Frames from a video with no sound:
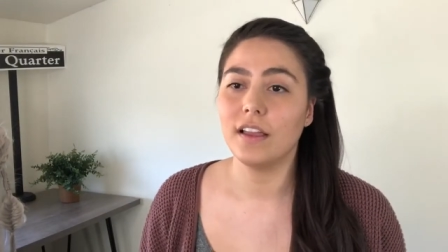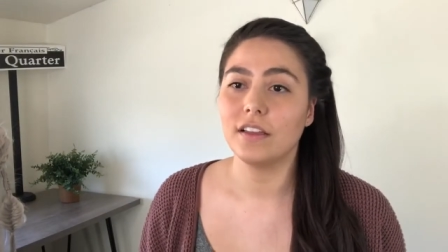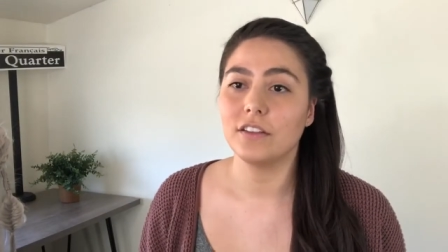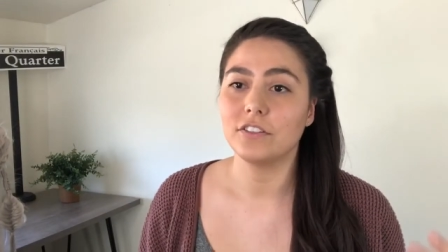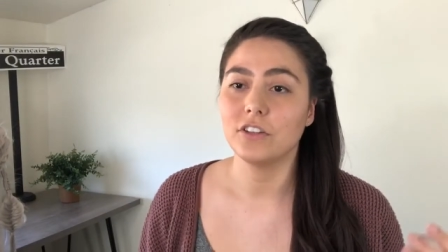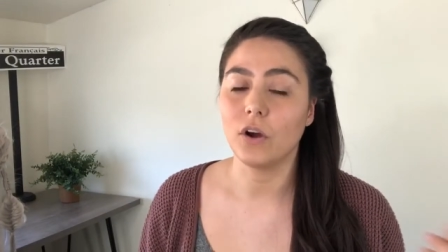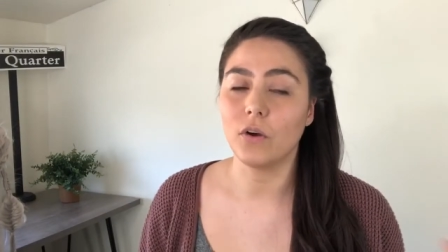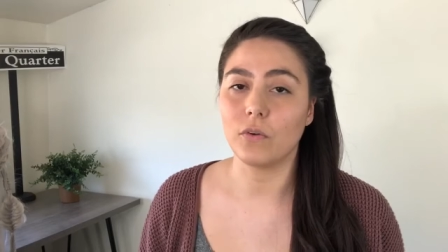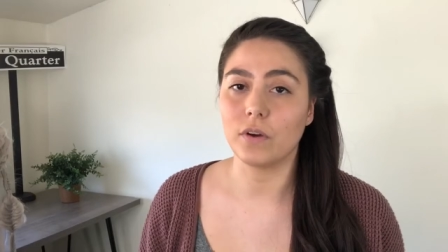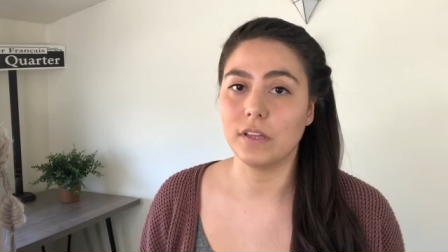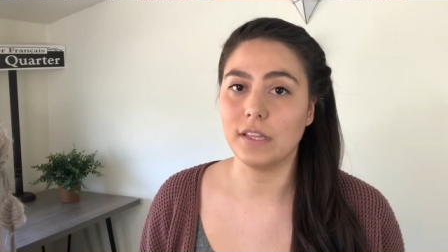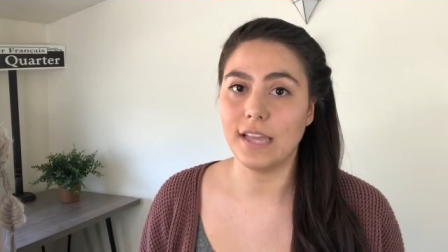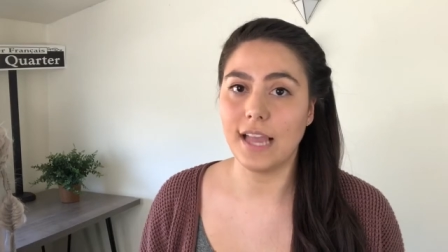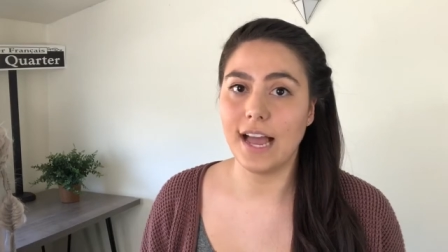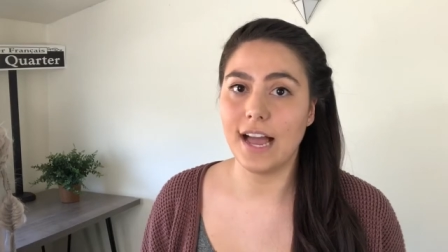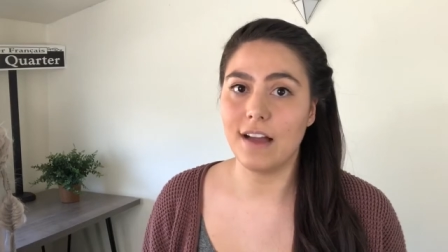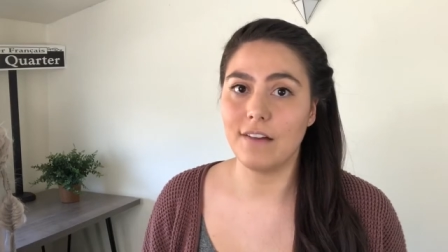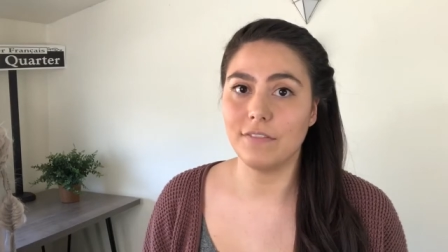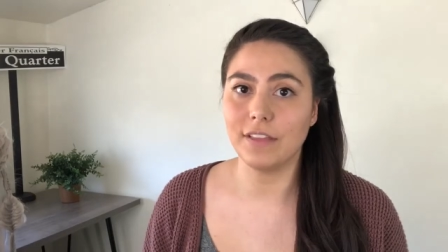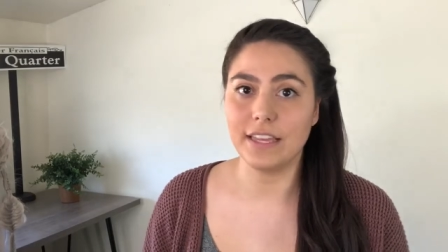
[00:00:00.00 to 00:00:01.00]
don't really
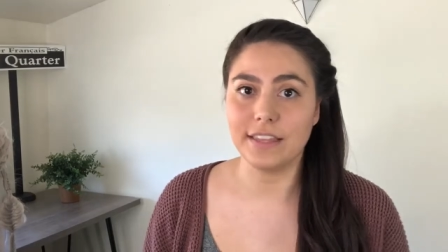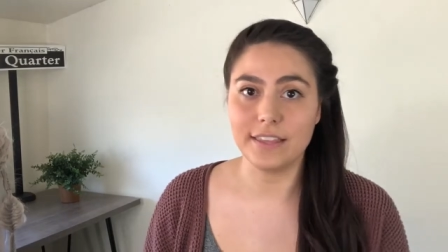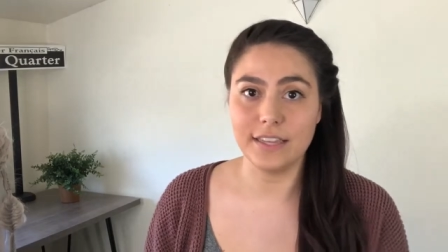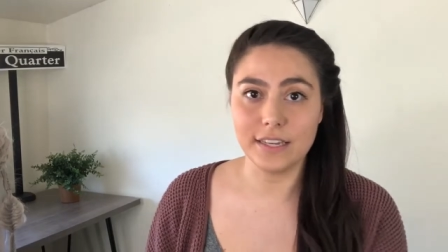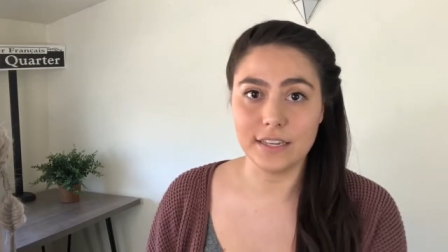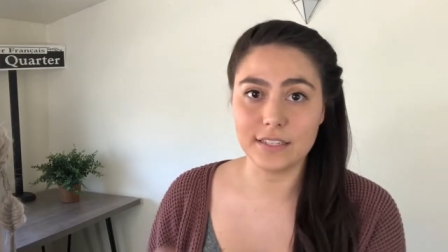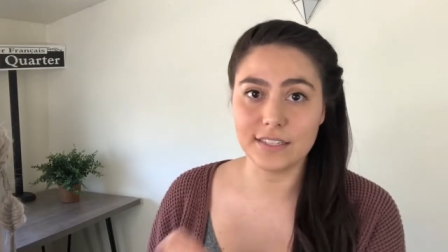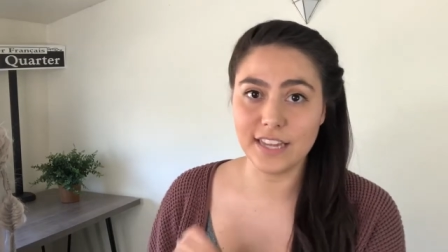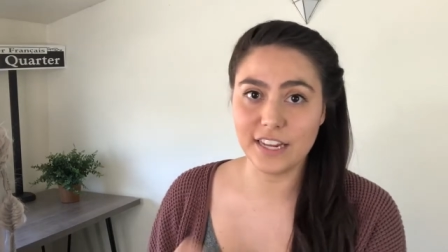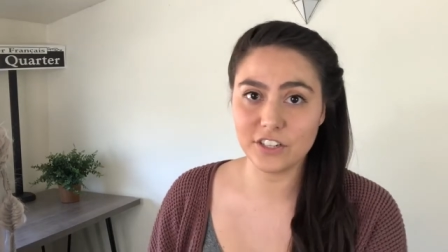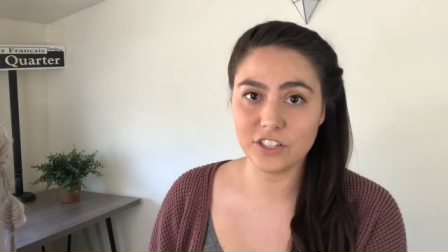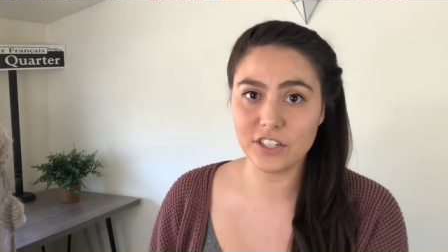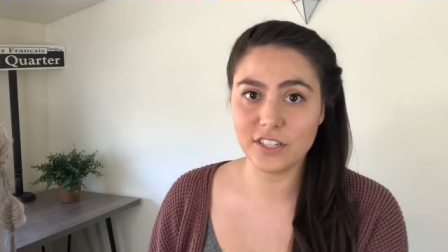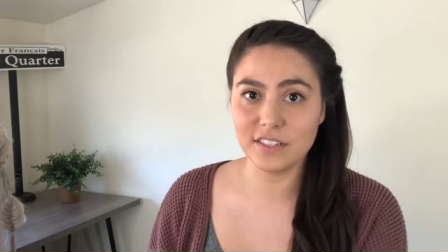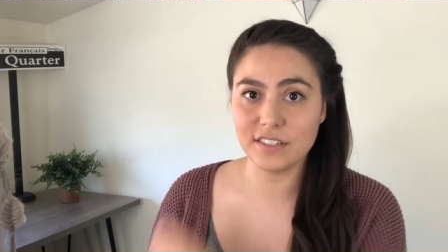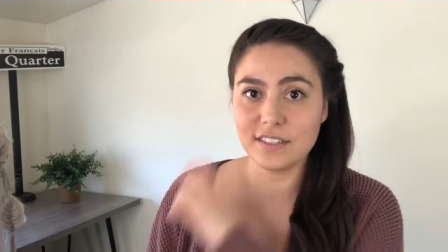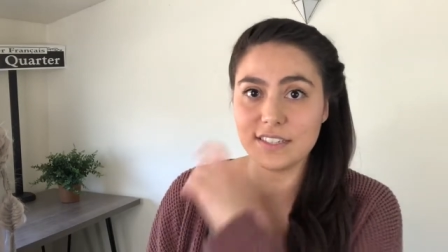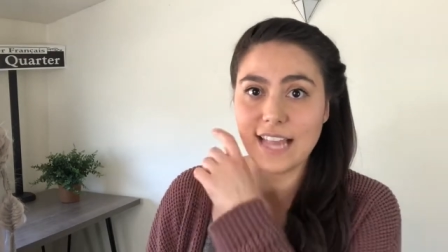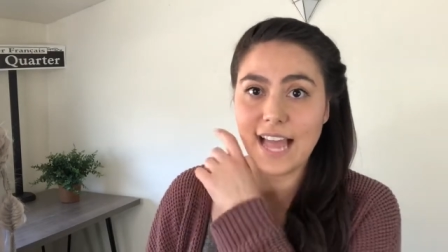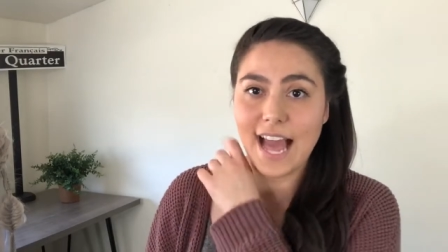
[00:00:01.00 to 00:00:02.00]
have like the extensions to